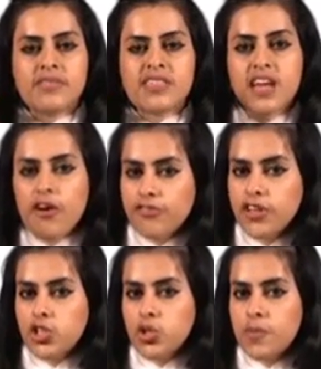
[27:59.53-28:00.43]
stuff
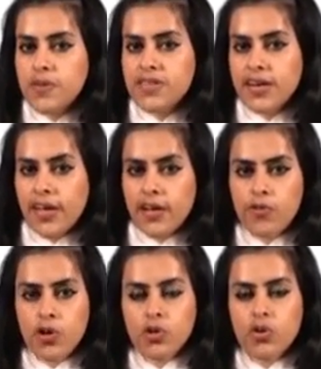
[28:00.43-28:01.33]
that you are
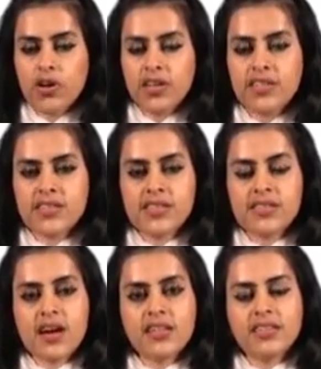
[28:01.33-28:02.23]
presenting for your
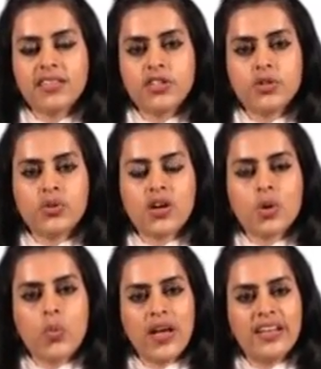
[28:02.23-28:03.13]
audiences rather than
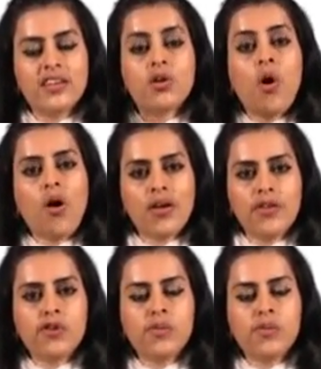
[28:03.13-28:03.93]
conveying the wrong